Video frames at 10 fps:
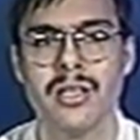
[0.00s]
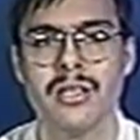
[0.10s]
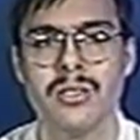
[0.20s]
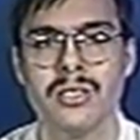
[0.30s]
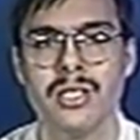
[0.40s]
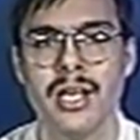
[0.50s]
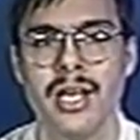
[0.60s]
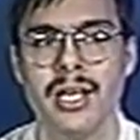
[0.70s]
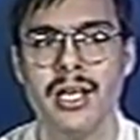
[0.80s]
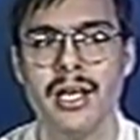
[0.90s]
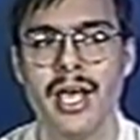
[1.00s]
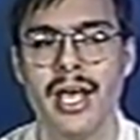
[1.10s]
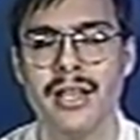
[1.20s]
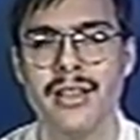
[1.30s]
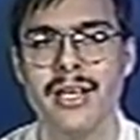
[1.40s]
the Lusitania,
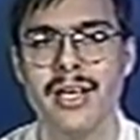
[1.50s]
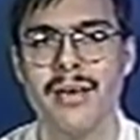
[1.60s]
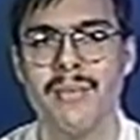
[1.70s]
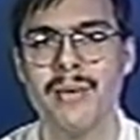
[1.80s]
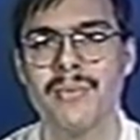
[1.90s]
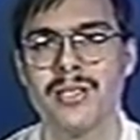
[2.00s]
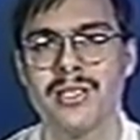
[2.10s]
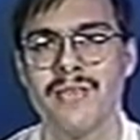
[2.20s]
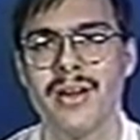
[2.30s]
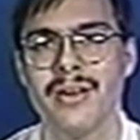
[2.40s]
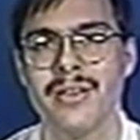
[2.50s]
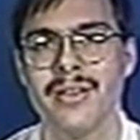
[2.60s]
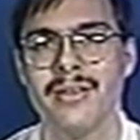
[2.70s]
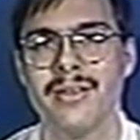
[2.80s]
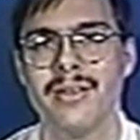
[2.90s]
and the Empress of
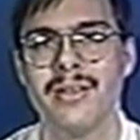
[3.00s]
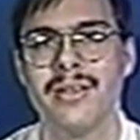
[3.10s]
Ireland.